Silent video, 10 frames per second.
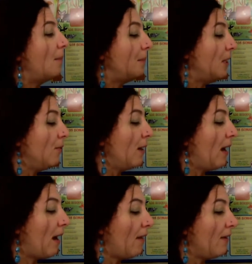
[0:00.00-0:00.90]
You
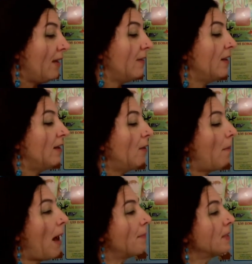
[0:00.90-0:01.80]
have even the little
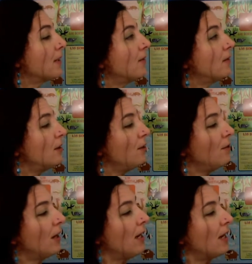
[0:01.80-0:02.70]
popsicle, so you
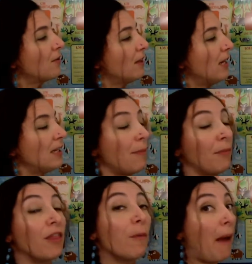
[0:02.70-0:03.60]
can actually end up
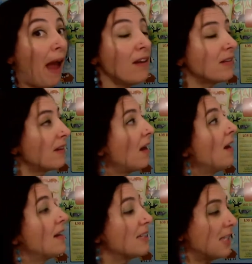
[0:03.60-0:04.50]
with the mask,
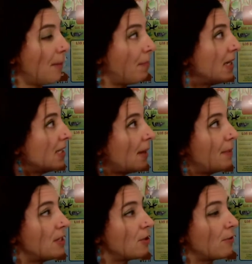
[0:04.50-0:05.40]
step-by-step
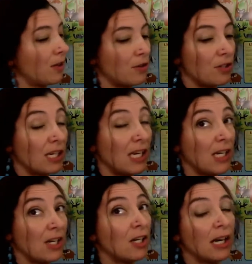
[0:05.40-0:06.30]
instructions
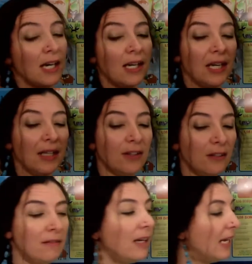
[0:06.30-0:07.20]
here and in the
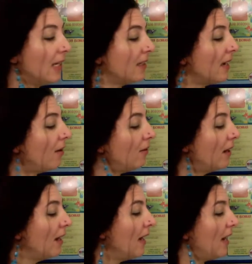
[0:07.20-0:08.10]
little handout.
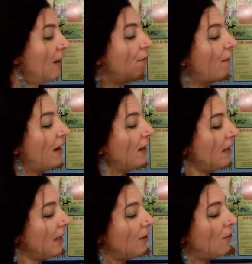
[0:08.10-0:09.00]
And finally,
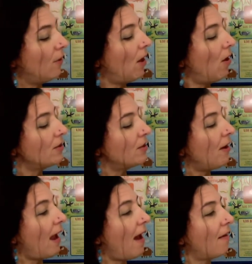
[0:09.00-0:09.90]
you will also
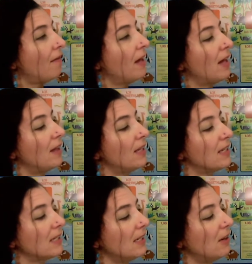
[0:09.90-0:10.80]
have
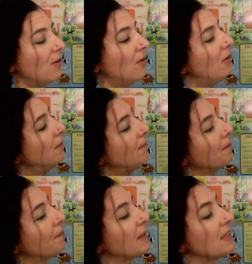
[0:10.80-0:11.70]
this little
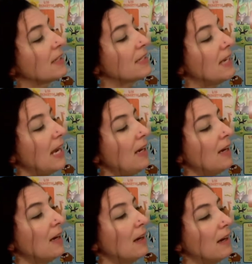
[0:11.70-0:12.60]
snake
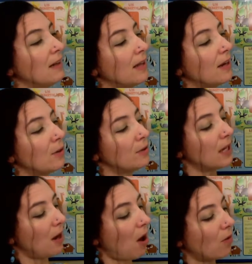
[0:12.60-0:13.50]
that goes
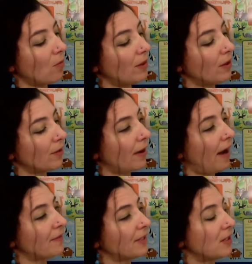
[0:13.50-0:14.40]
along with the
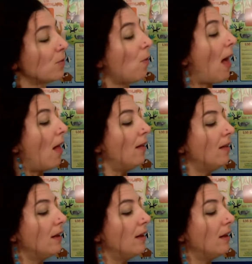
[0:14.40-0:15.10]
craft as well.